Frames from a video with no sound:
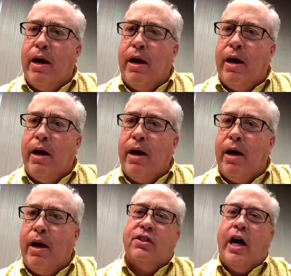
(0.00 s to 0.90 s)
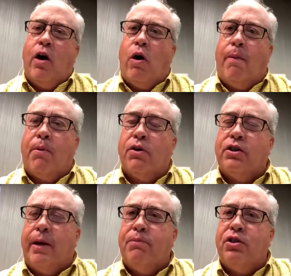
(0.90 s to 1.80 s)
It's amazing how our
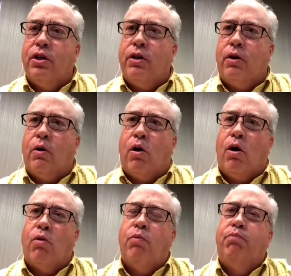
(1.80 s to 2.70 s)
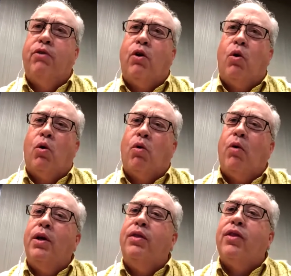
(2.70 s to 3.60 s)
perception or
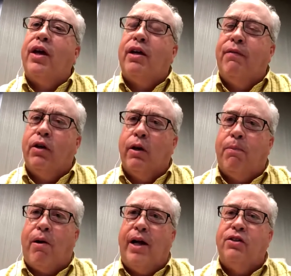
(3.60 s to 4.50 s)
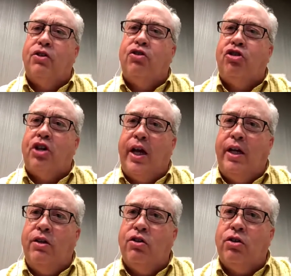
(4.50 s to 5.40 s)
what we think of a good price has
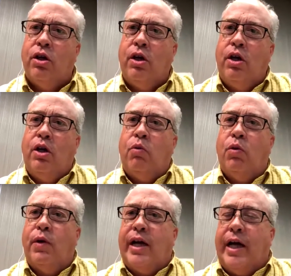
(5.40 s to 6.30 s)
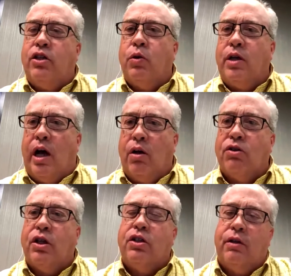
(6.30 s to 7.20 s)
changed when we got to
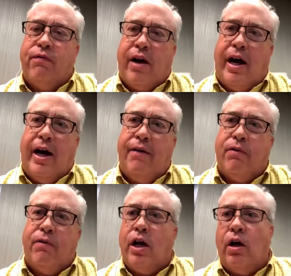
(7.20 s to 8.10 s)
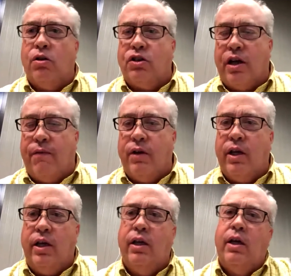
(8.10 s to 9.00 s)
$1.65 or
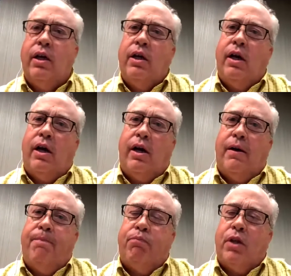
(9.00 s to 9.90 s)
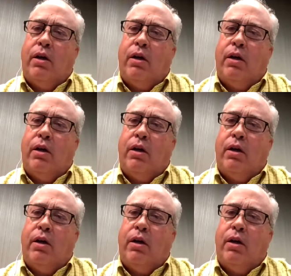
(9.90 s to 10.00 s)
$1.70